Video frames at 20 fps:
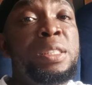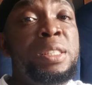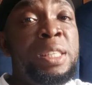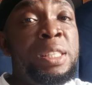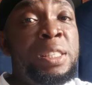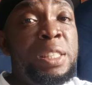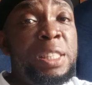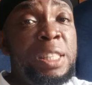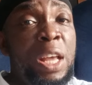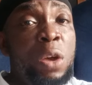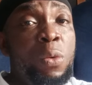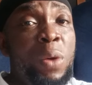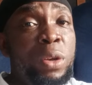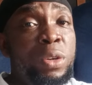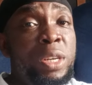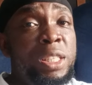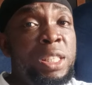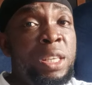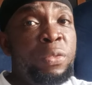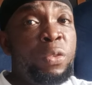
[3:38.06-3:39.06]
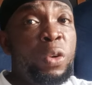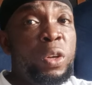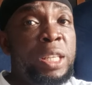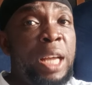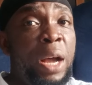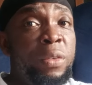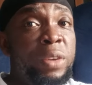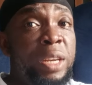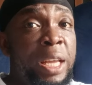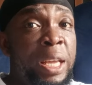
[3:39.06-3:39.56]
This name where you see for
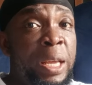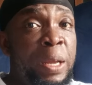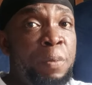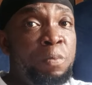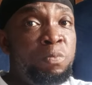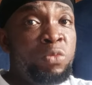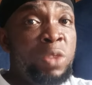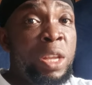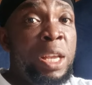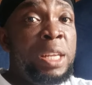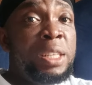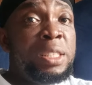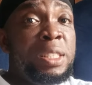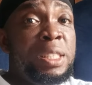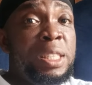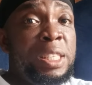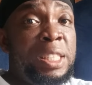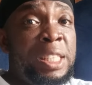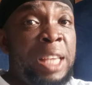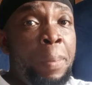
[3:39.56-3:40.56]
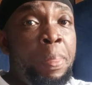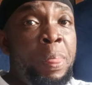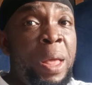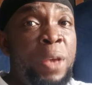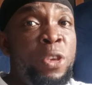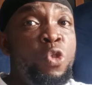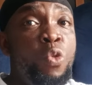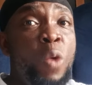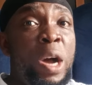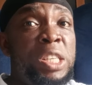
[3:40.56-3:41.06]
down there. The same
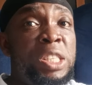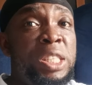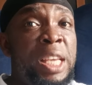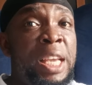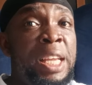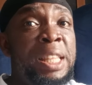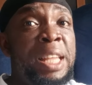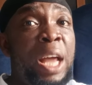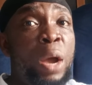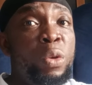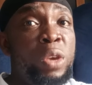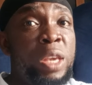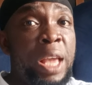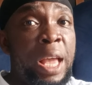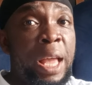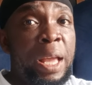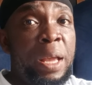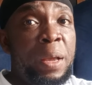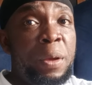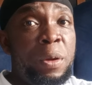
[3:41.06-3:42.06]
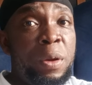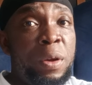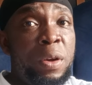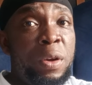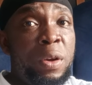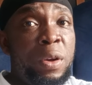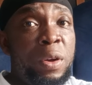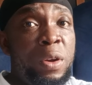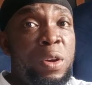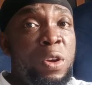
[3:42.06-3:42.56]
name you are seeing down here.
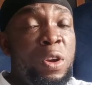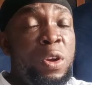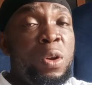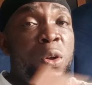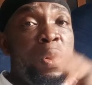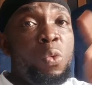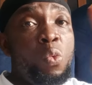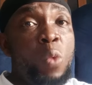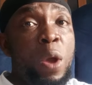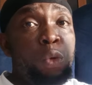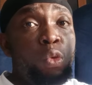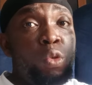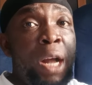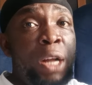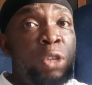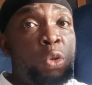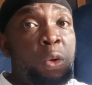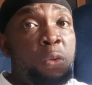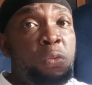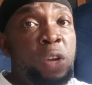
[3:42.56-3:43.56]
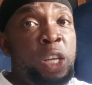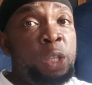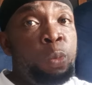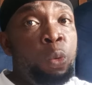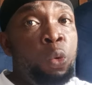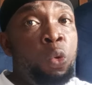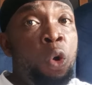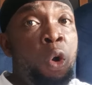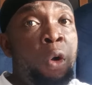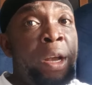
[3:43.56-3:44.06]
When you get to
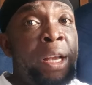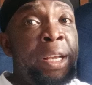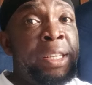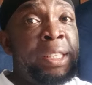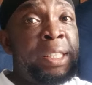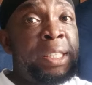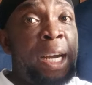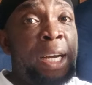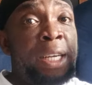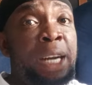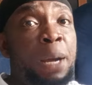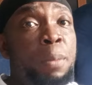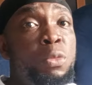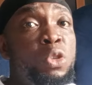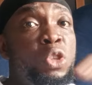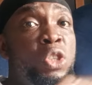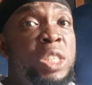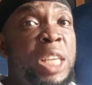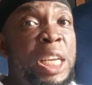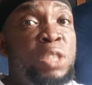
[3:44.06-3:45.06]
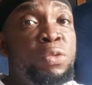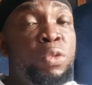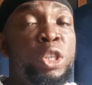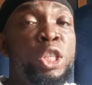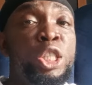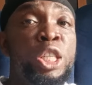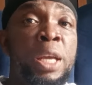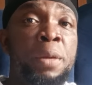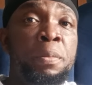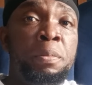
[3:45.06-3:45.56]
Facebook or Instagram, search
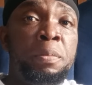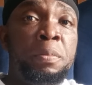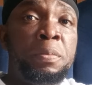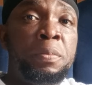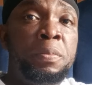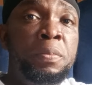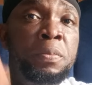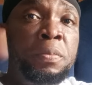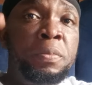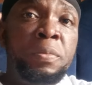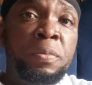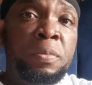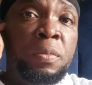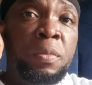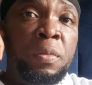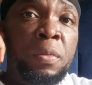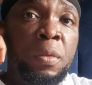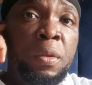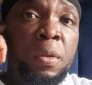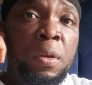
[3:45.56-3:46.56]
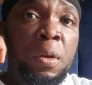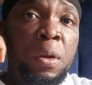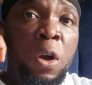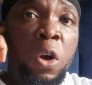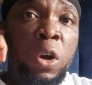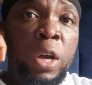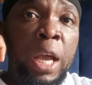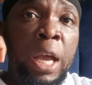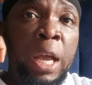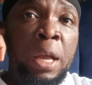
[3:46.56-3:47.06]
for the name.
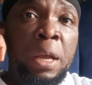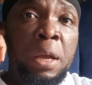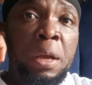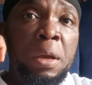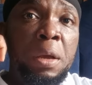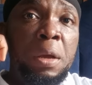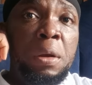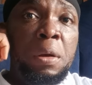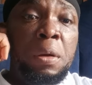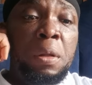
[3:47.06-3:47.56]
Okay?